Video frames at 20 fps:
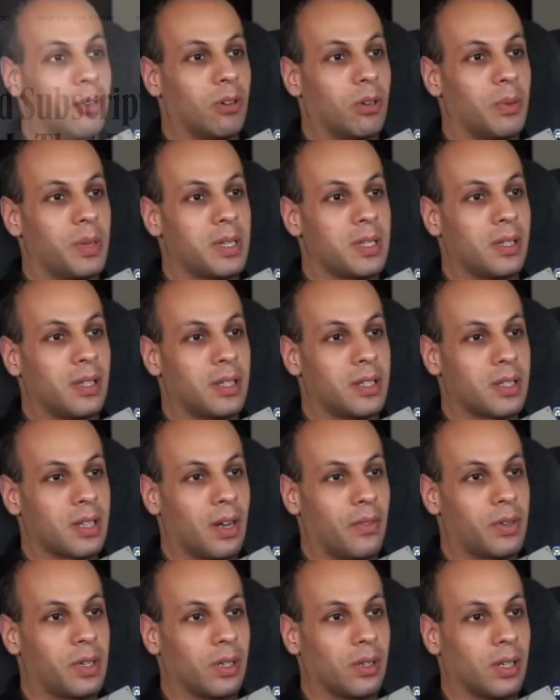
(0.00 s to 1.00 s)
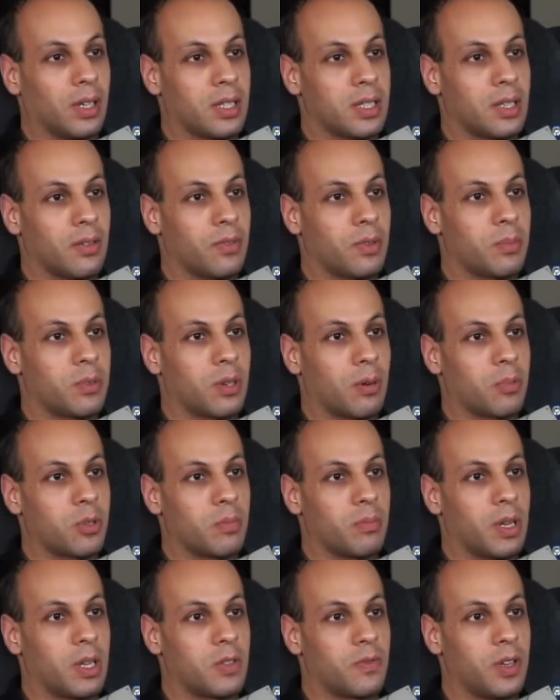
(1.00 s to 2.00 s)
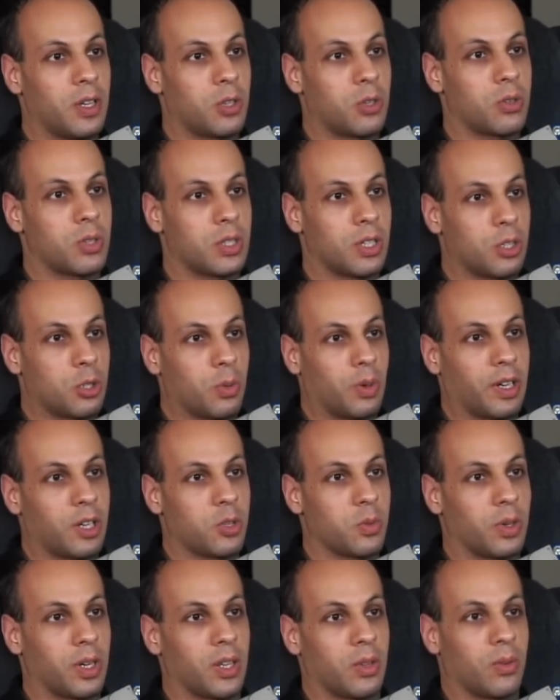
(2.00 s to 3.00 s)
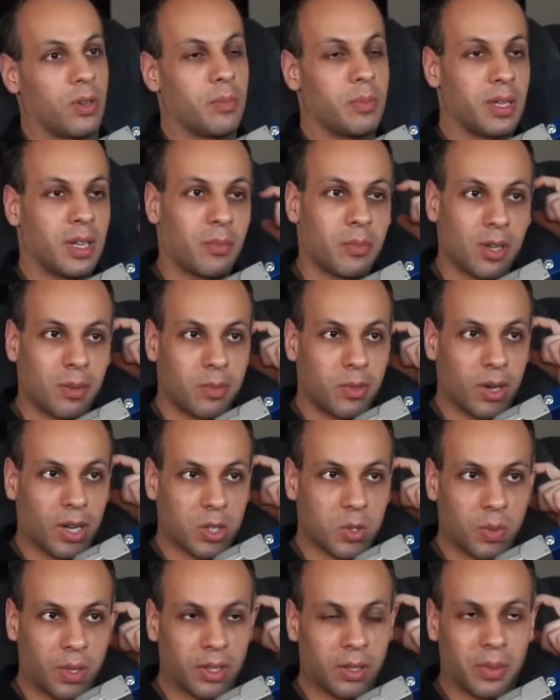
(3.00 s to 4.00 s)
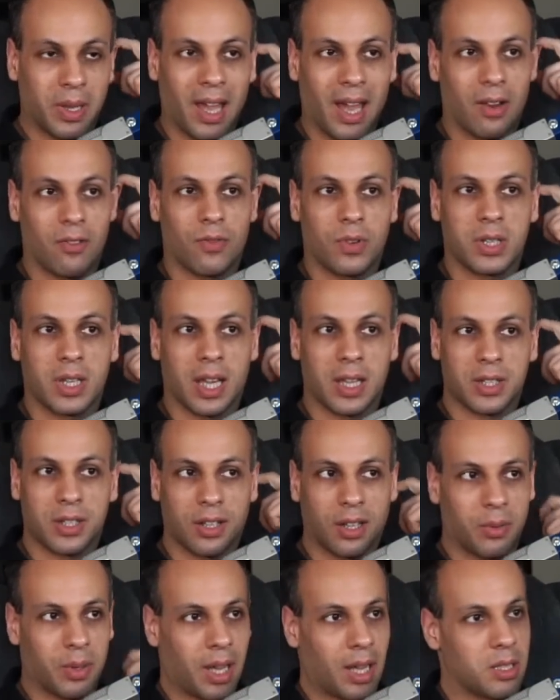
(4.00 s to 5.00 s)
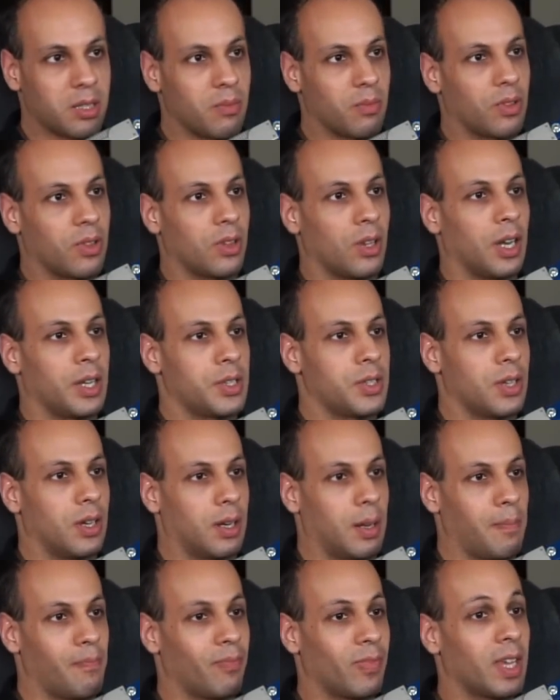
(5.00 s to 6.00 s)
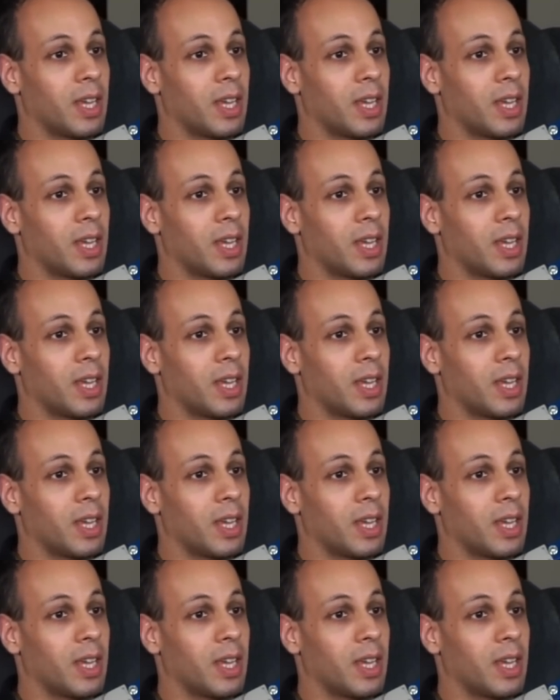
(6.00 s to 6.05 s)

We recently discovered a list of subscription based features in a 2023 BMW X1 that we had in for testing, and we had some thoughts on it.